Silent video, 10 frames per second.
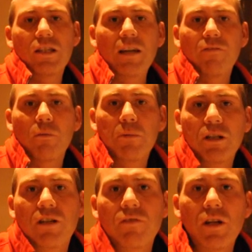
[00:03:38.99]
scene from the
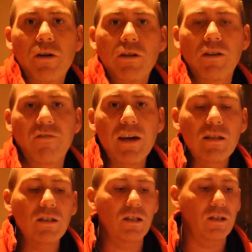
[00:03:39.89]
T V series The
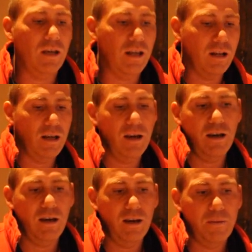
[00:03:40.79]
Event, and uh,
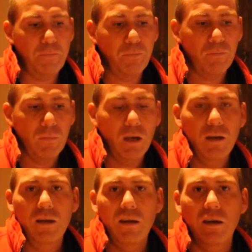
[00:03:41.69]
uh,
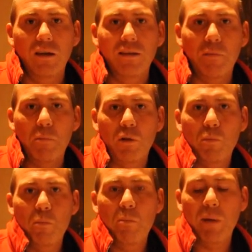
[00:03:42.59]
they
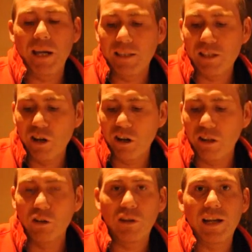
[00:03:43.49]
make this girl
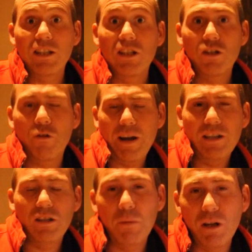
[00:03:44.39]
look like she's
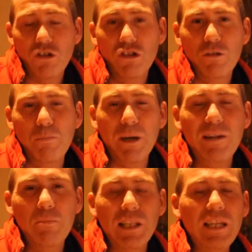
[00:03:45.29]
crazy because she be,
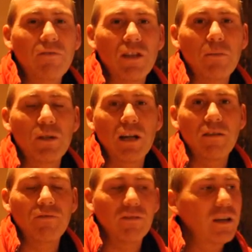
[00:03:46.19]
believes some stuff,
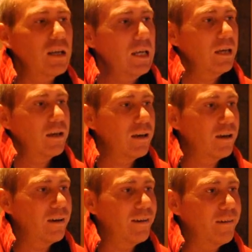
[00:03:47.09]

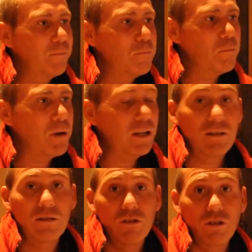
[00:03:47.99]
um, but it,
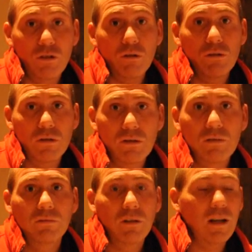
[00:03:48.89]
she talks
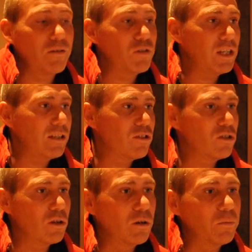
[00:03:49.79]
a lot of sense.
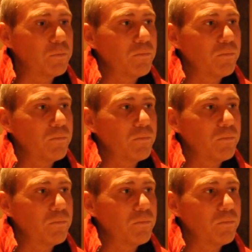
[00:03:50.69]
So